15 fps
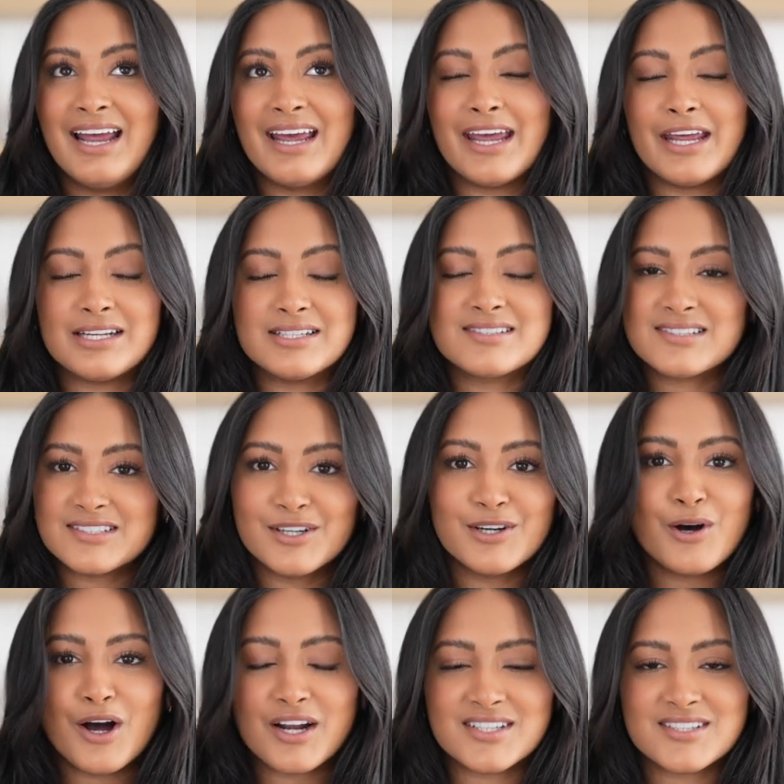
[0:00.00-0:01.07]
It still
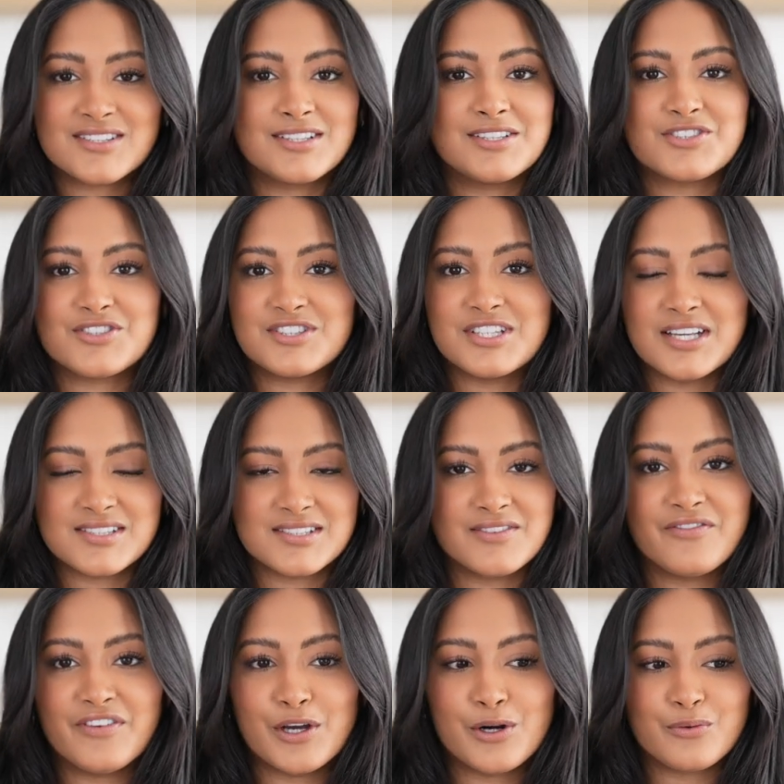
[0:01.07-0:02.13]
honestly just
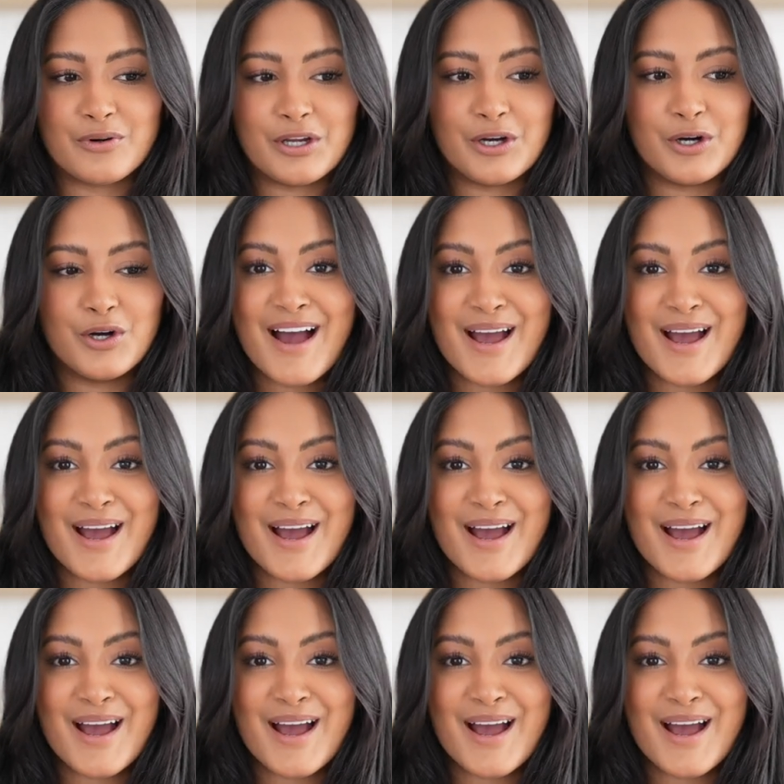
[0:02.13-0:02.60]
doesn't feel real.